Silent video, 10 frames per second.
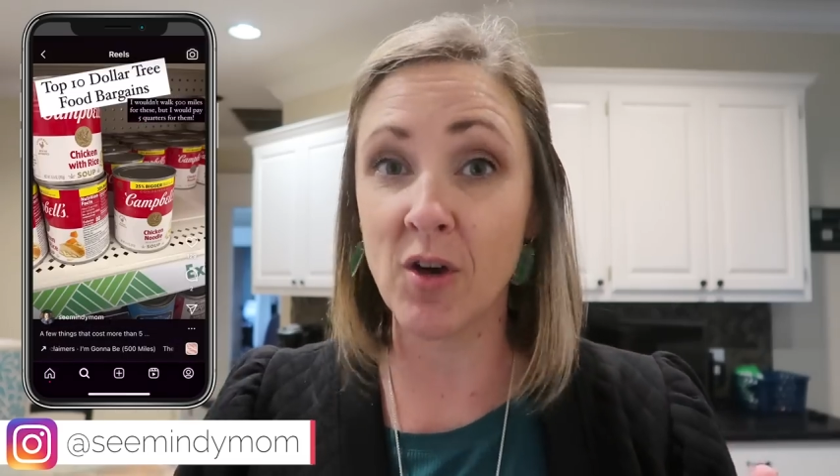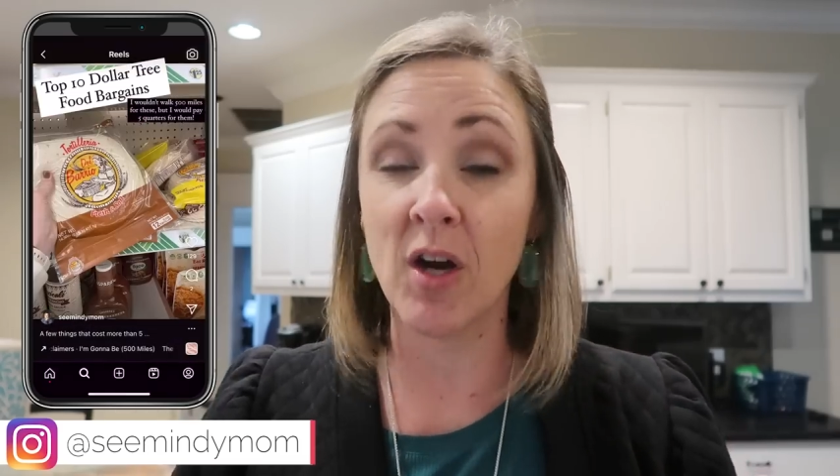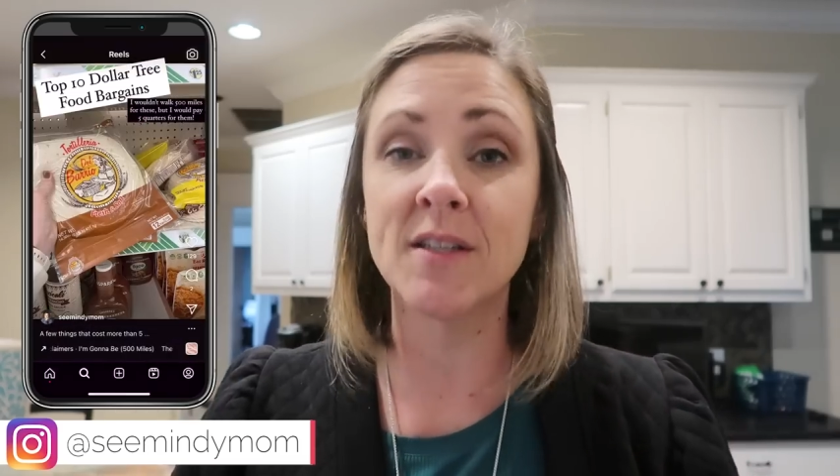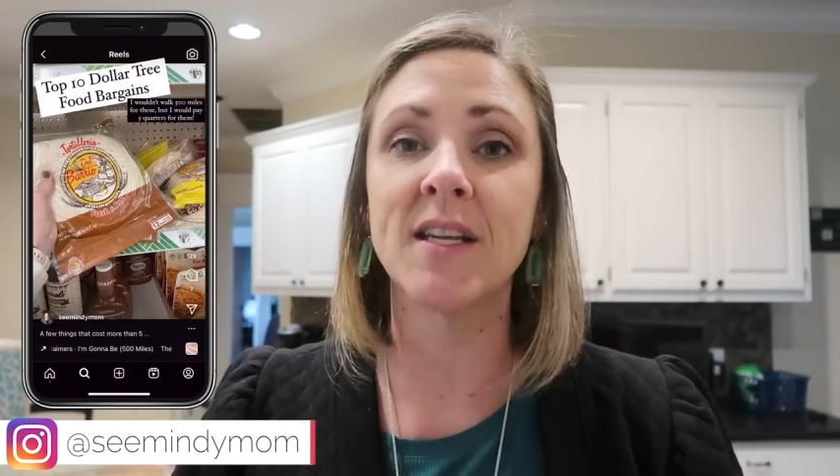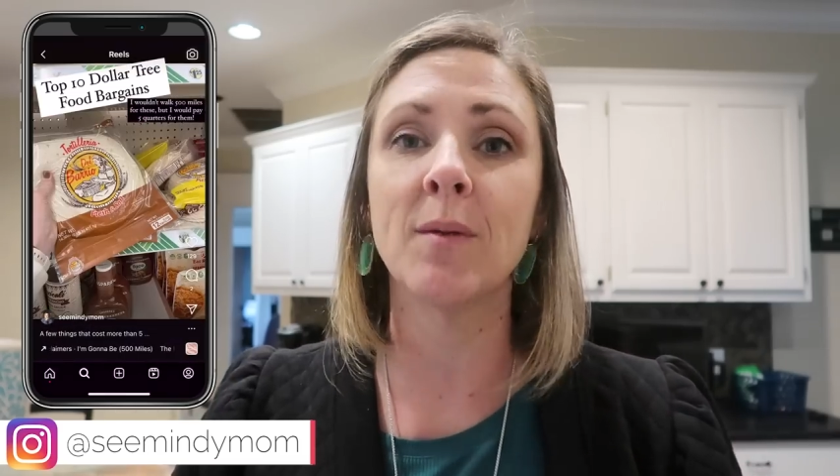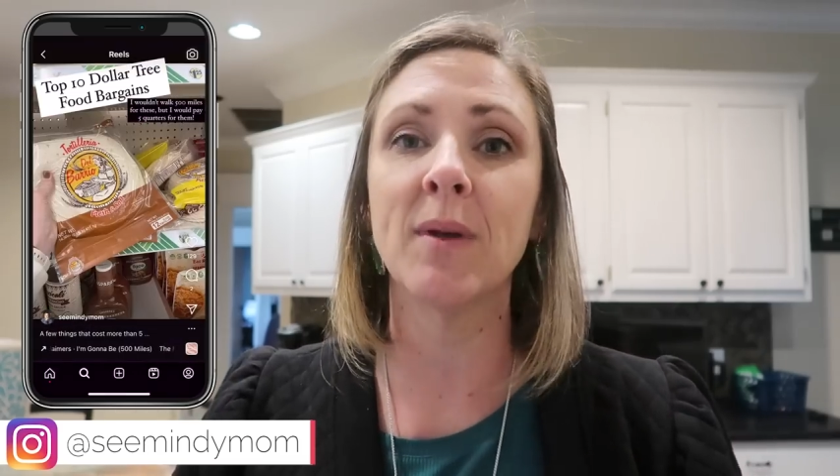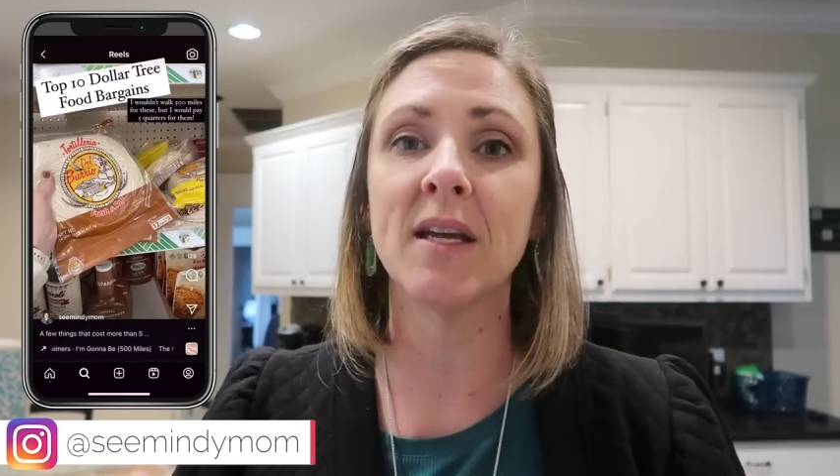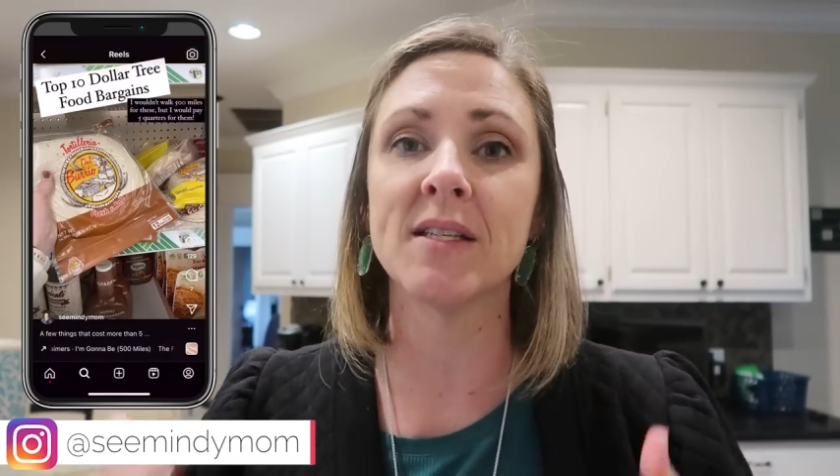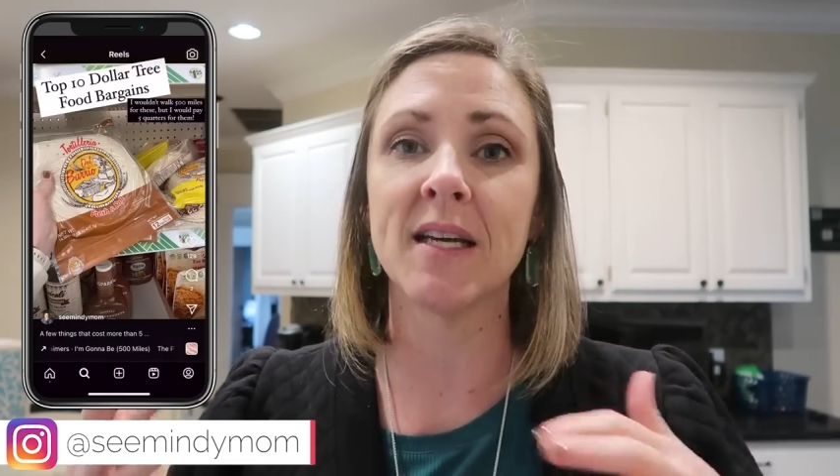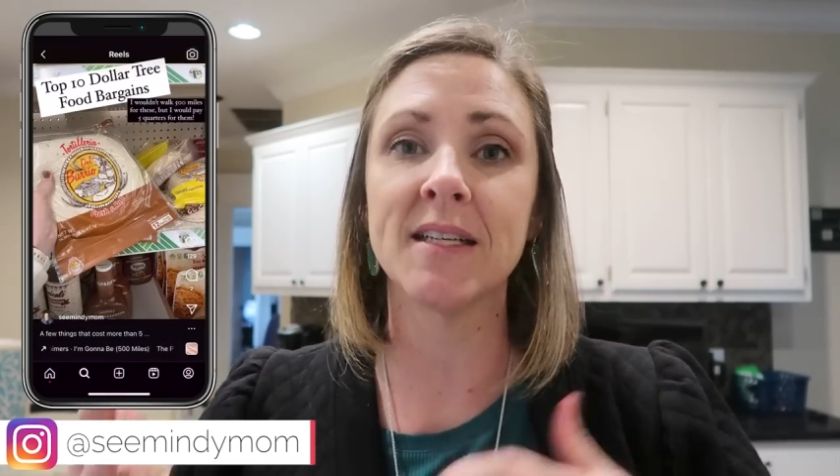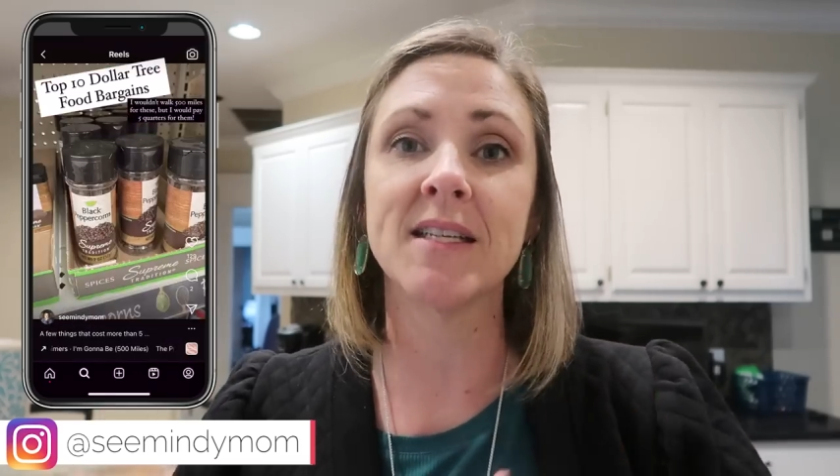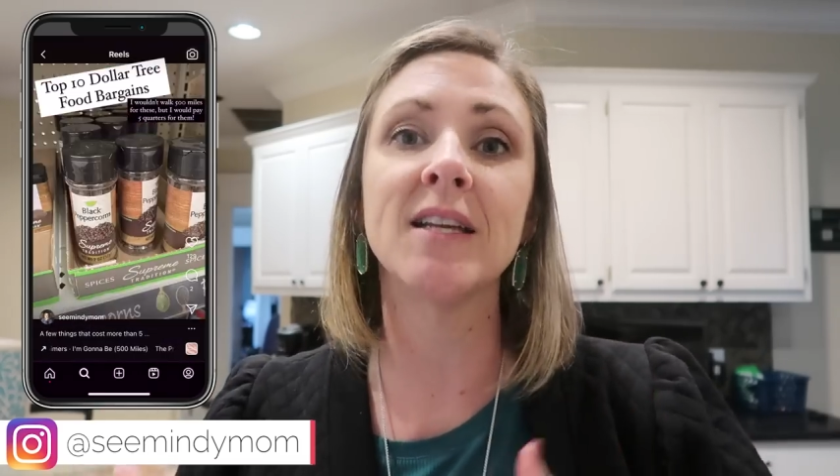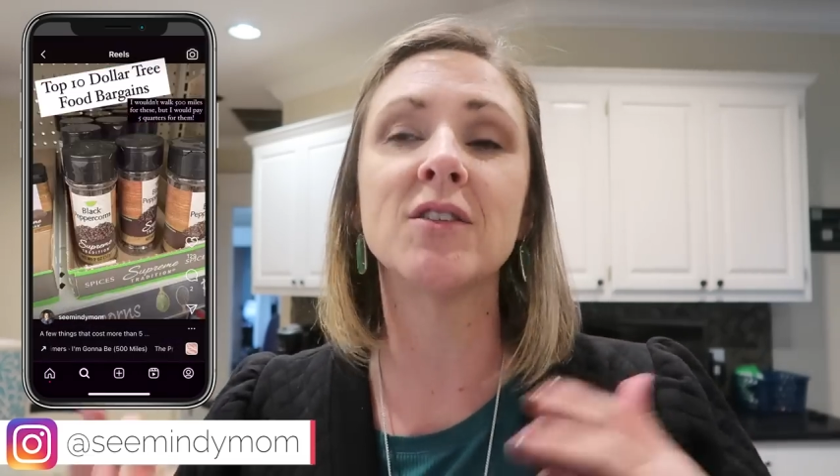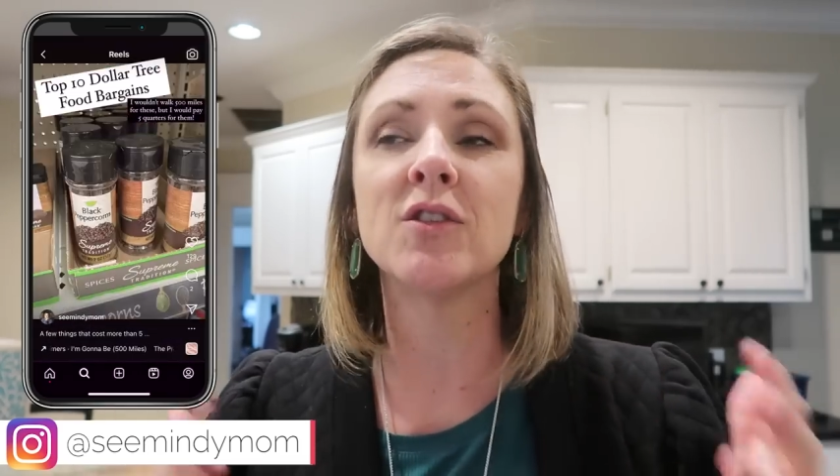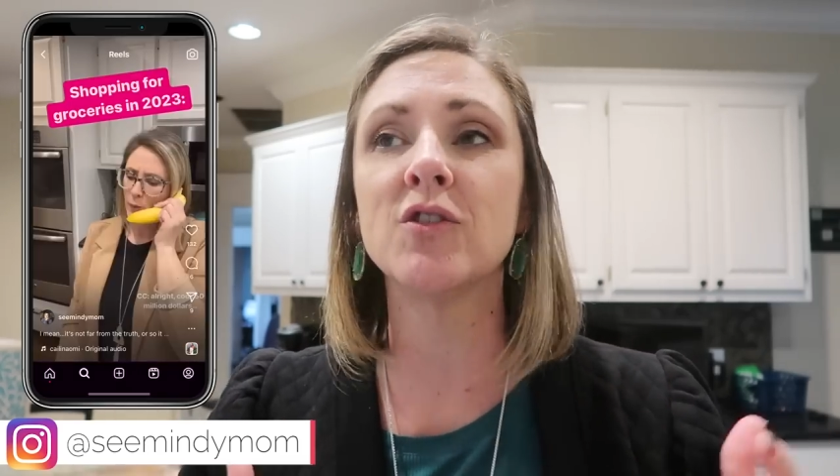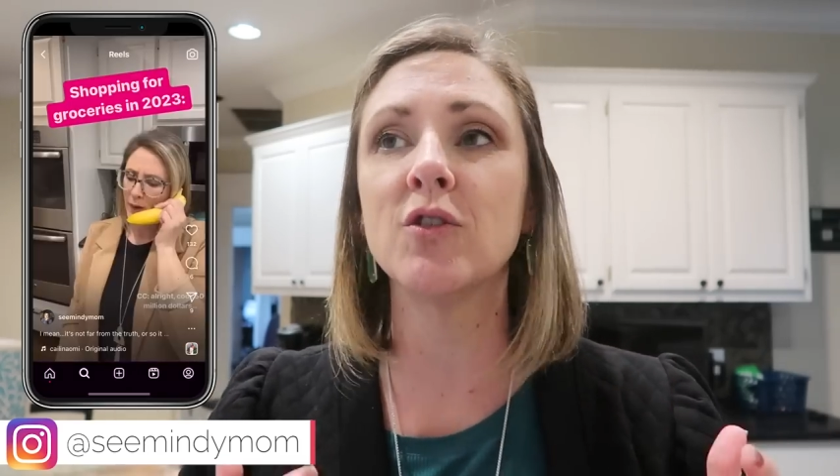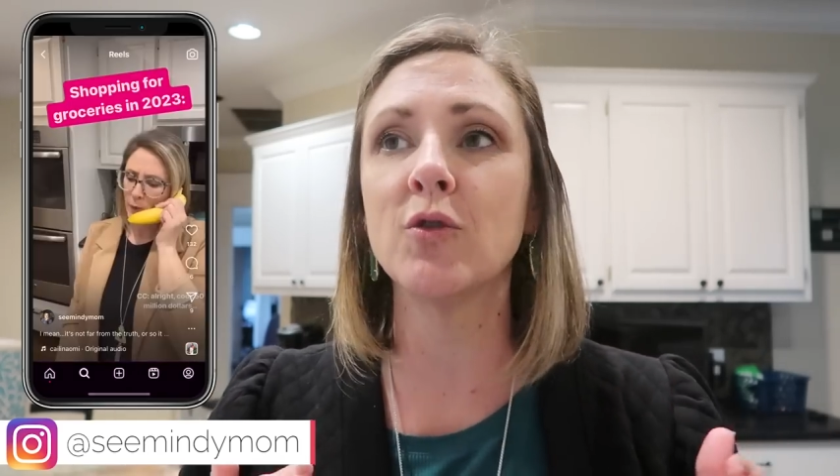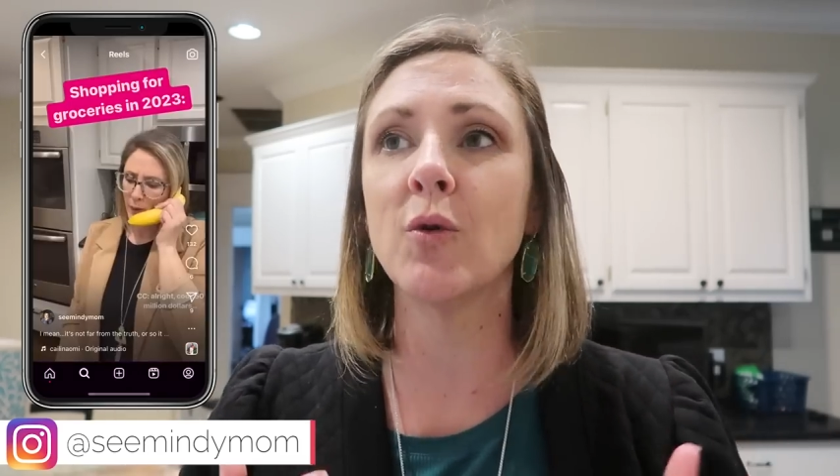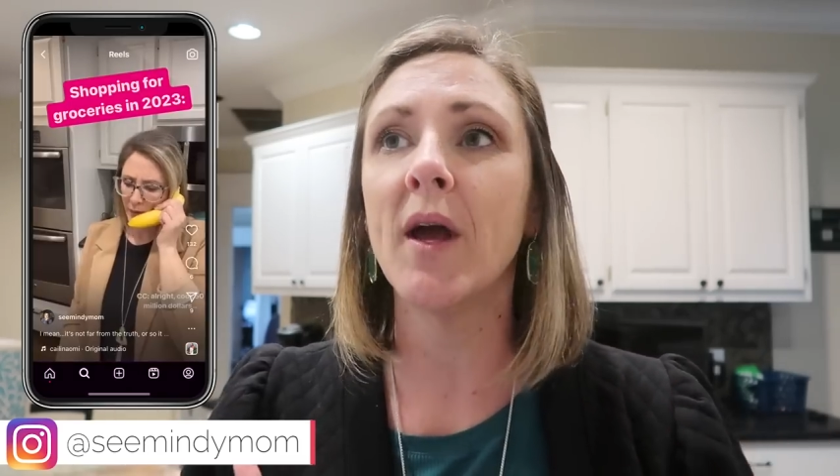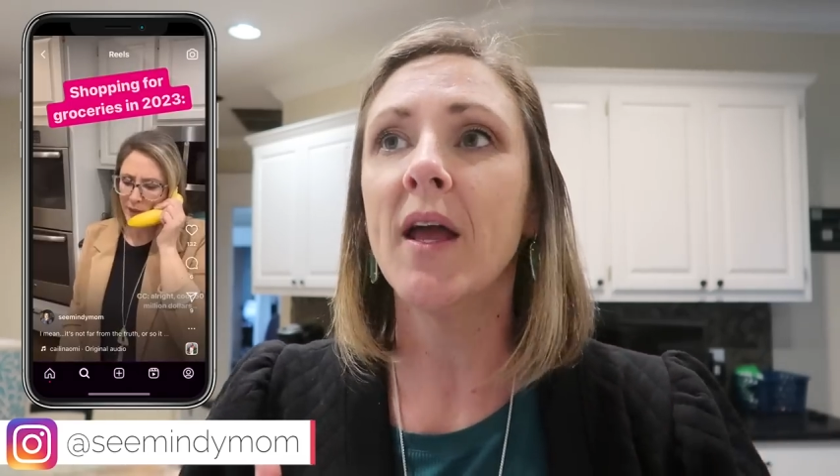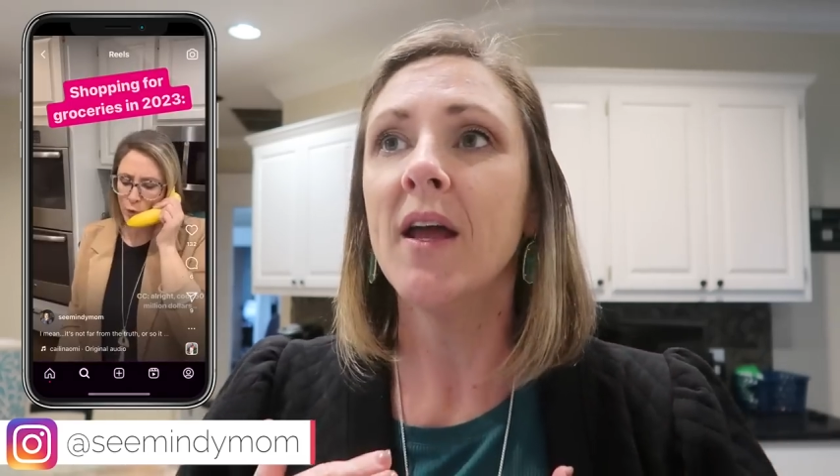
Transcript: content because I tend to do